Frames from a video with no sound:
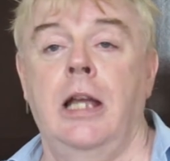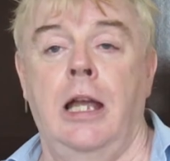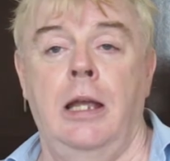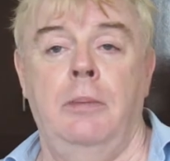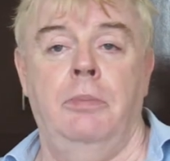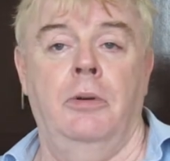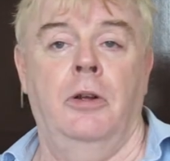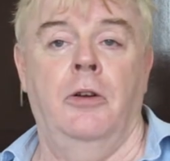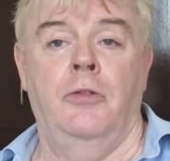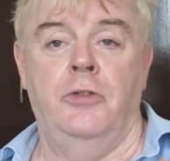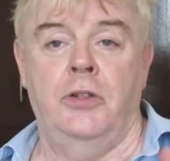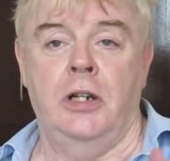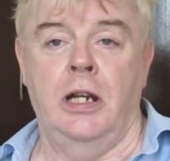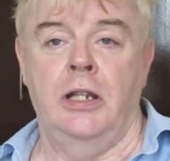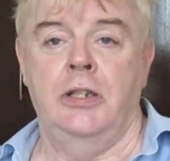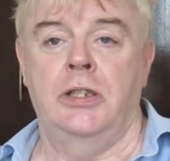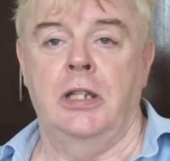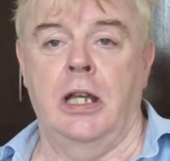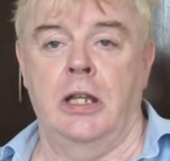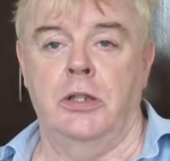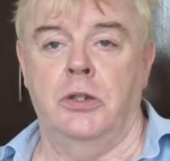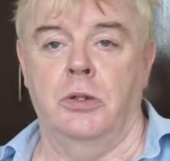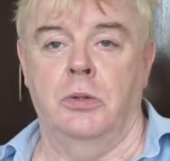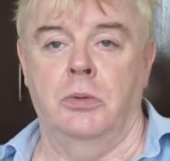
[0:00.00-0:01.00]
type of
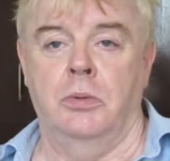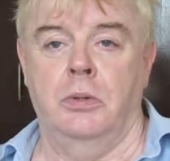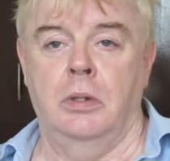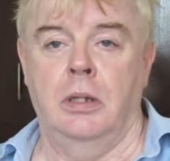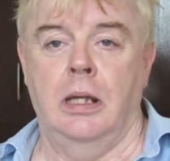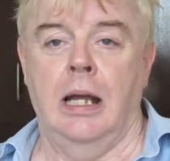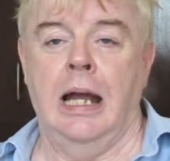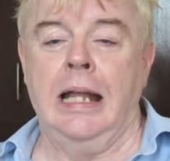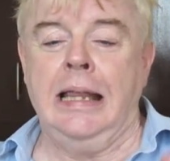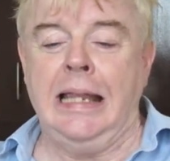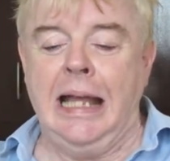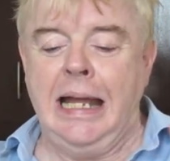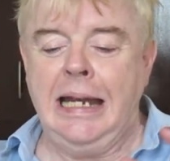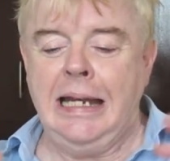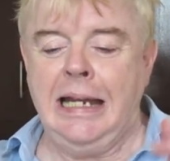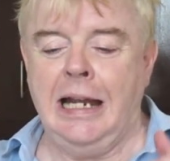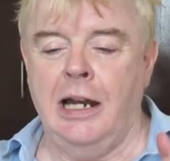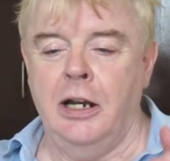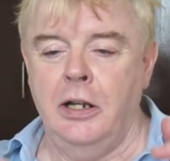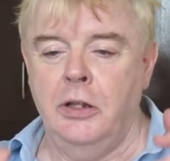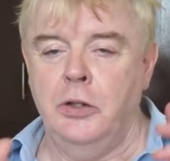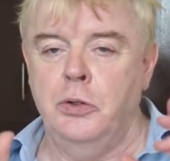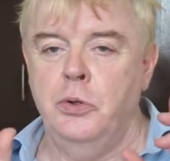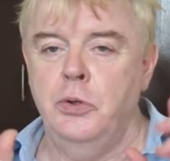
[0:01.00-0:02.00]
transsexual, and that
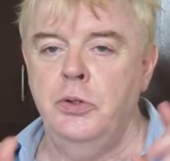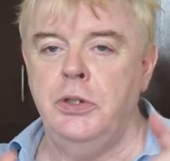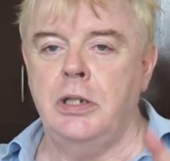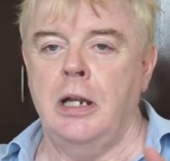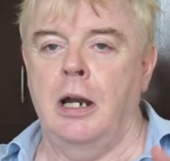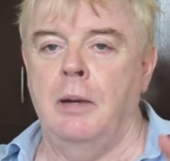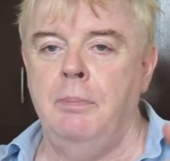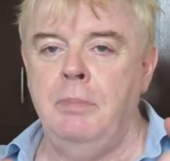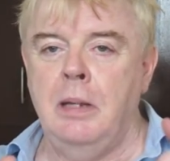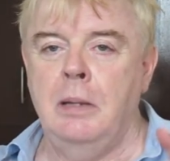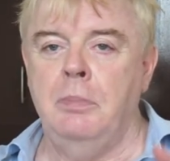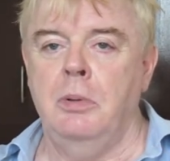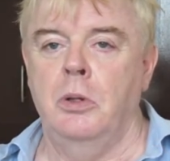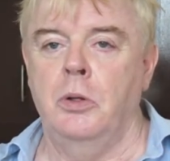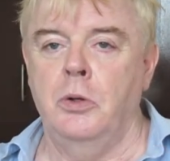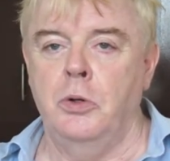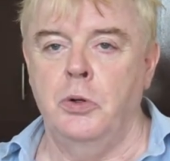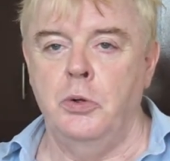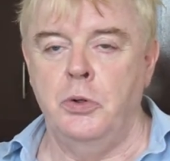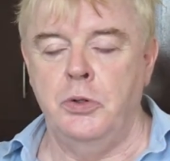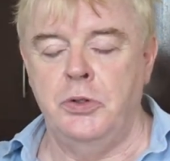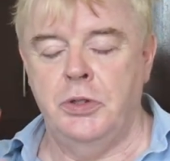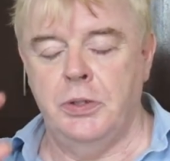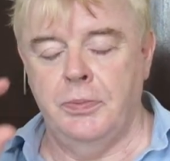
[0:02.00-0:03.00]
are, those are people
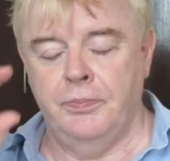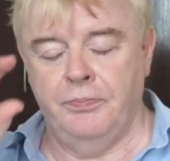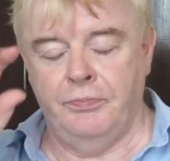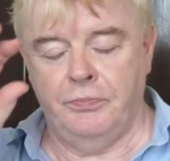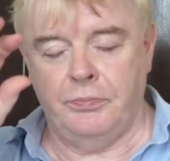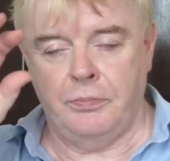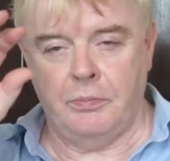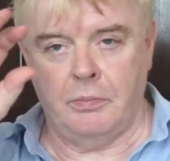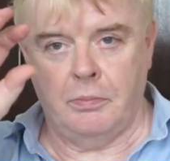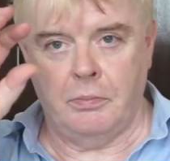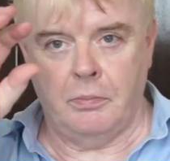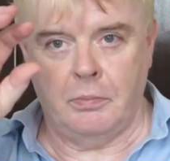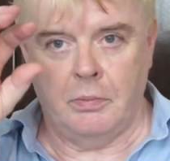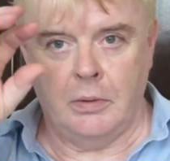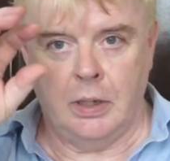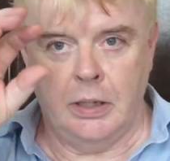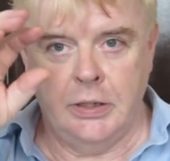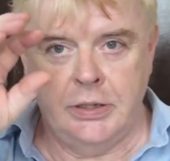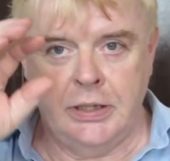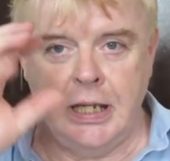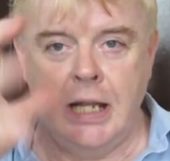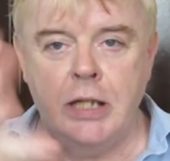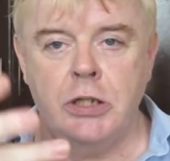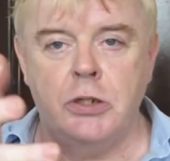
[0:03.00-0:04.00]
whose
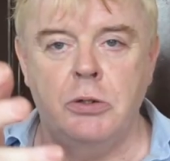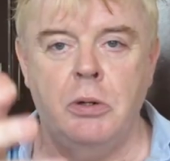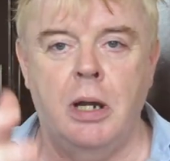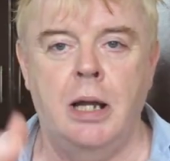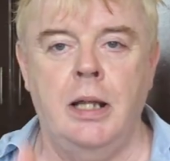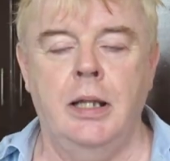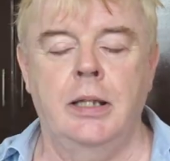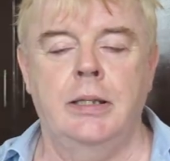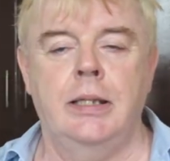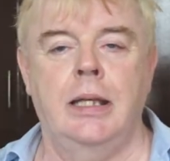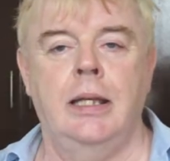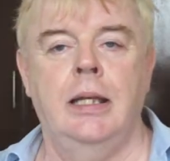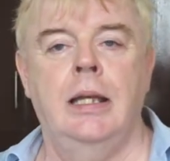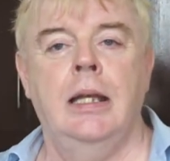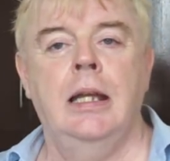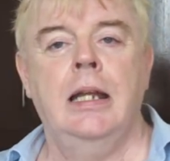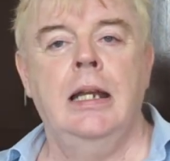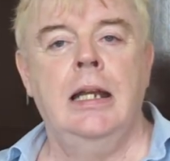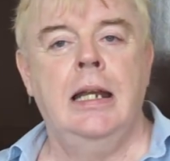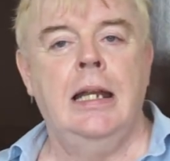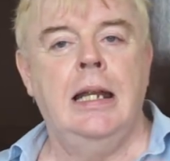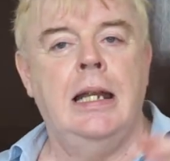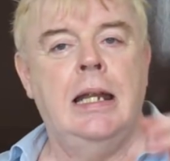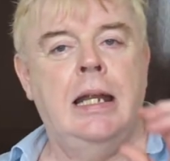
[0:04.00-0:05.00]
sexuality
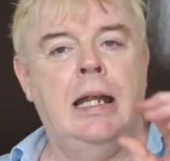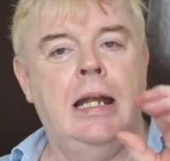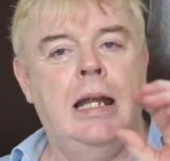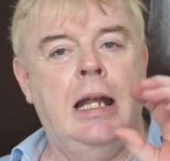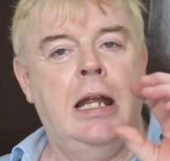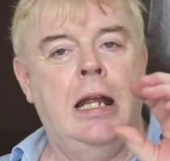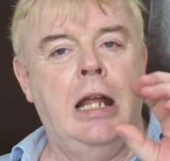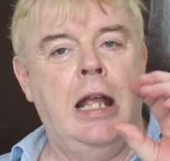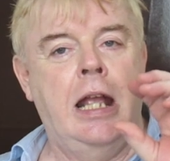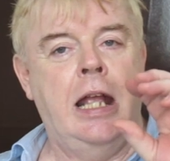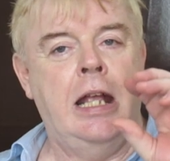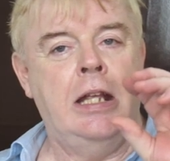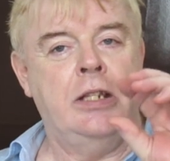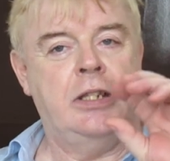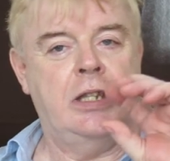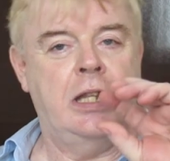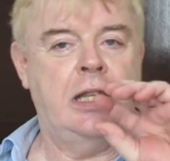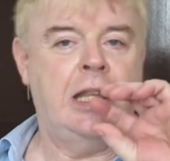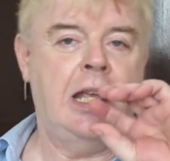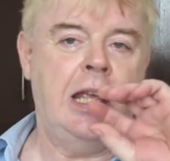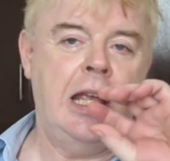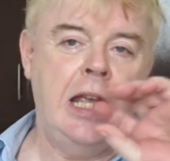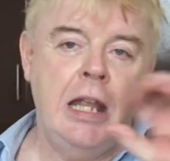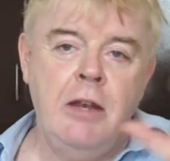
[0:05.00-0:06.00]

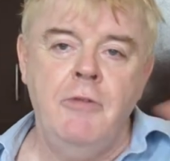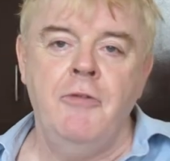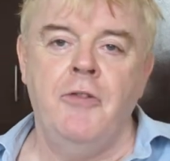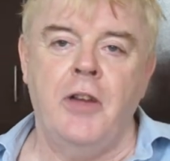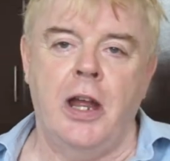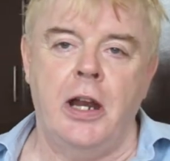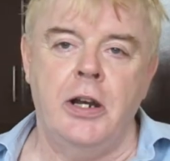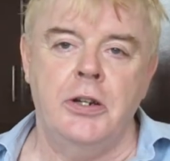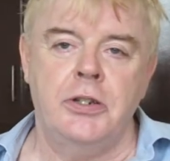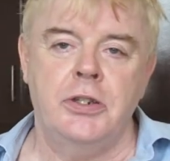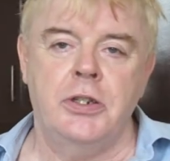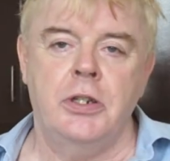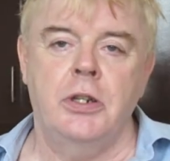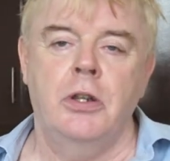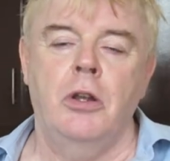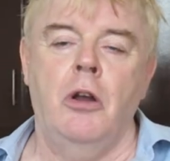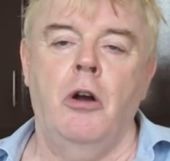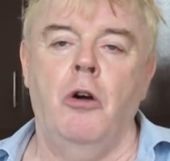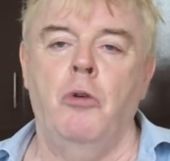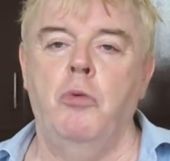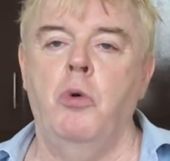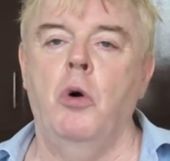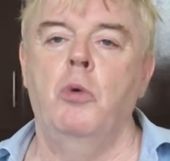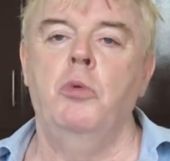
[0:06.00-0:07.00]
is the inverse
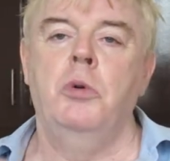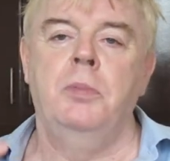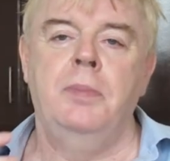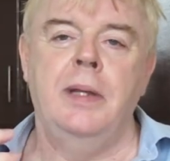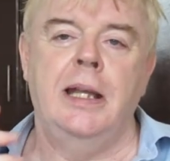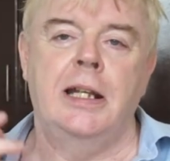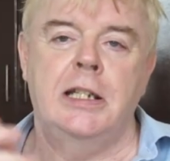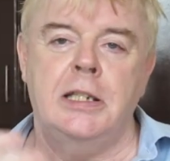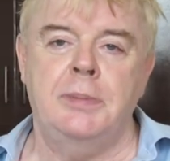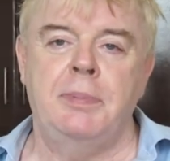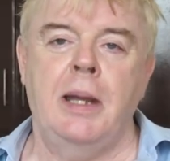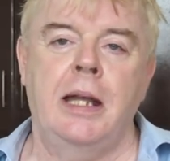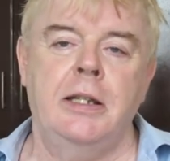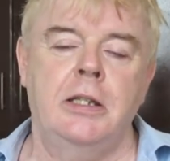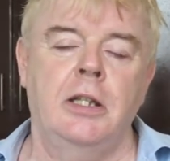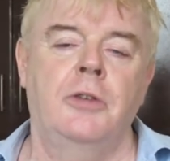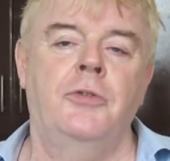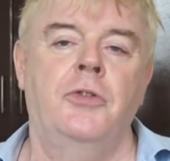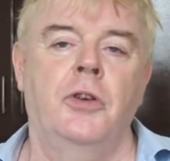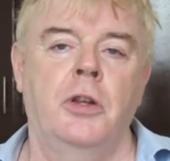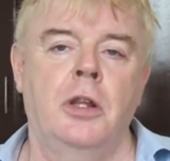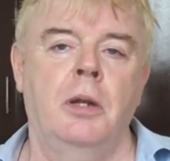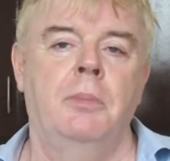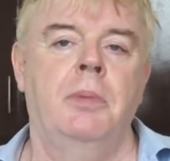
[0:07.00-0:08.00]
of what would be expected
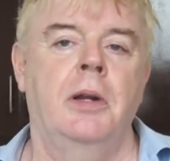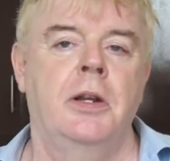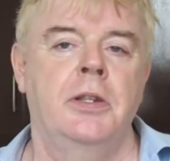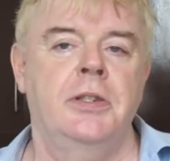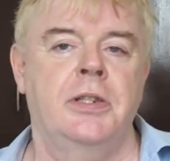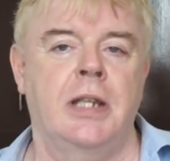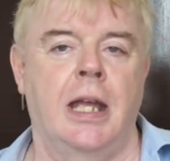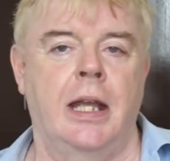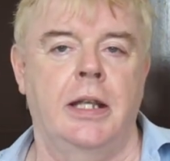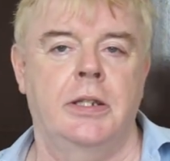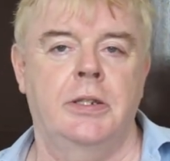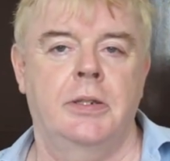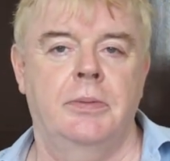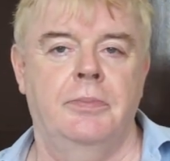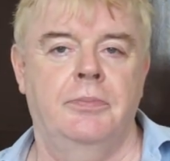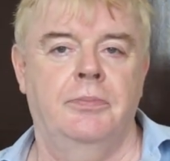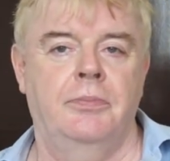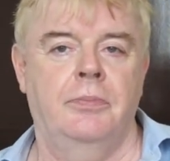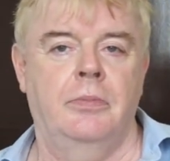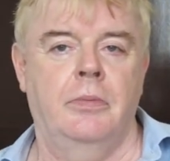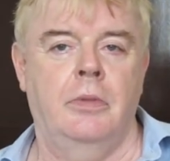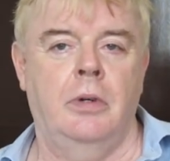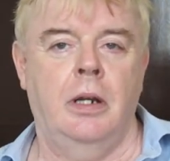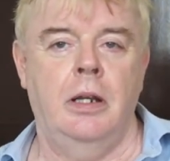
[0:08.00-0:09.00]
for their birth sex.
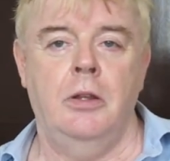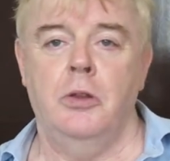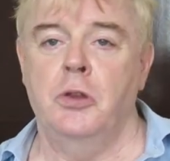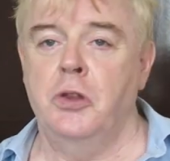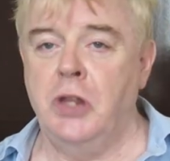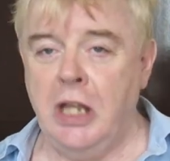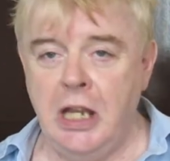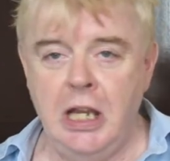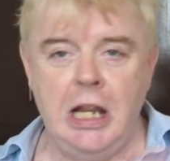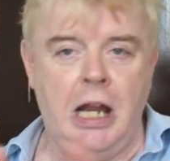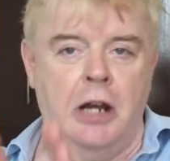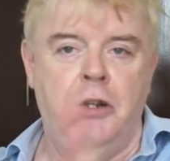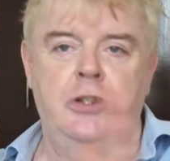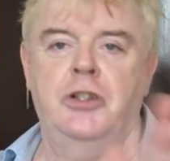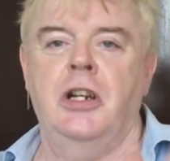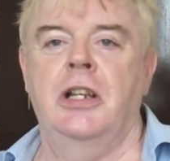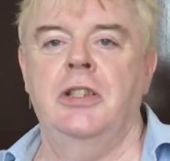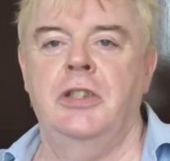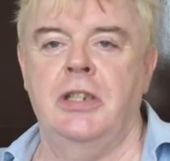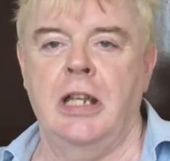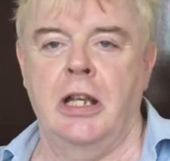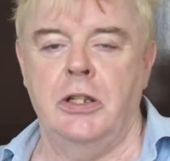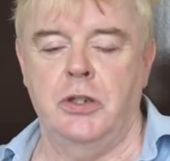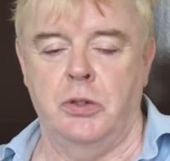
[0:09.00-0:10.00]
Right? They are
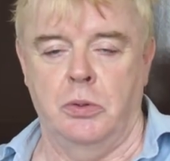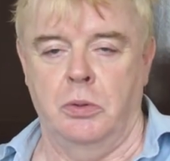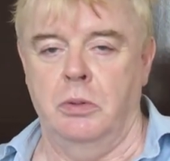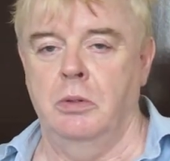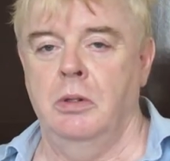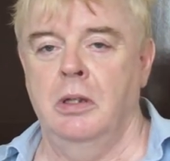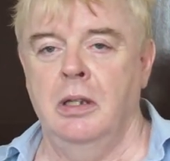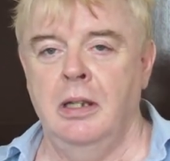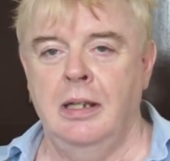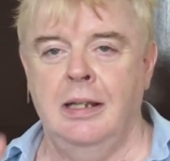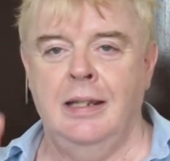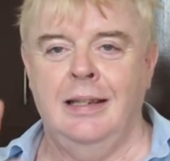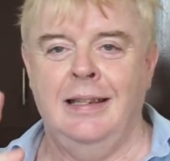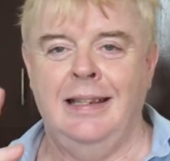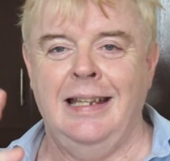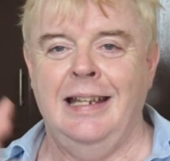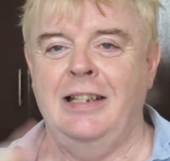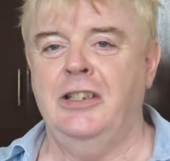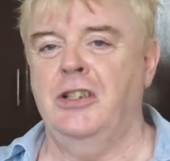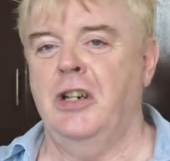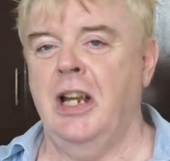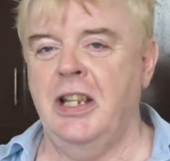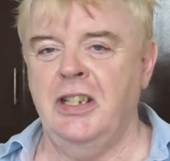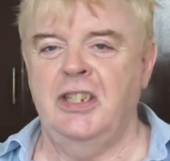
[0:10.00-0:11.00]
transsexual.
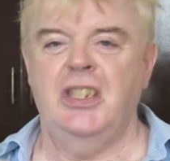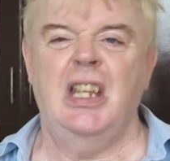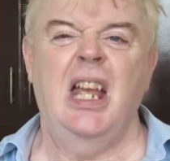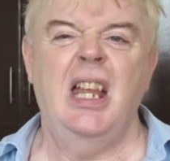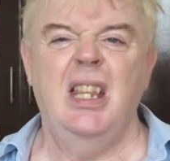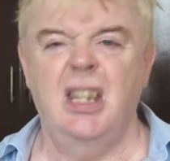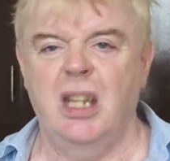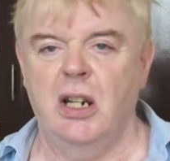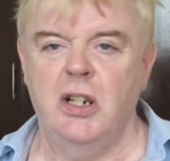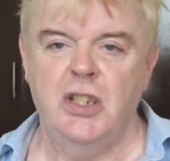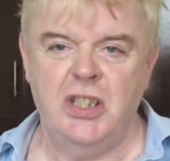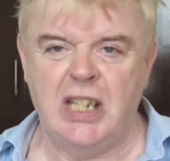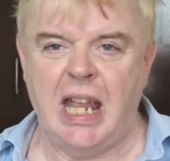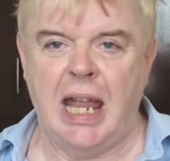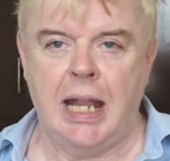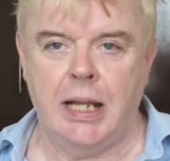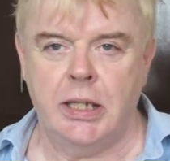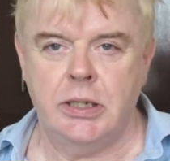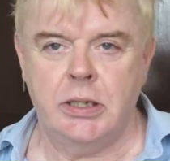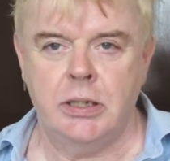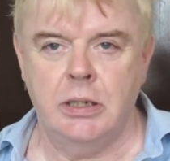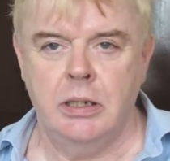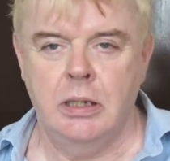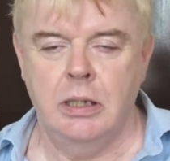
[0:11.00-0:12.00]
They transcend their
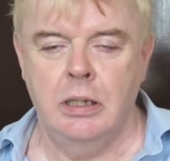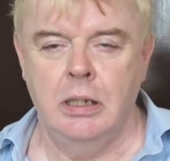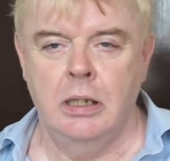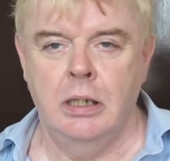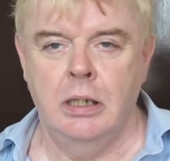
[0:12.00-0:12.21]
sex.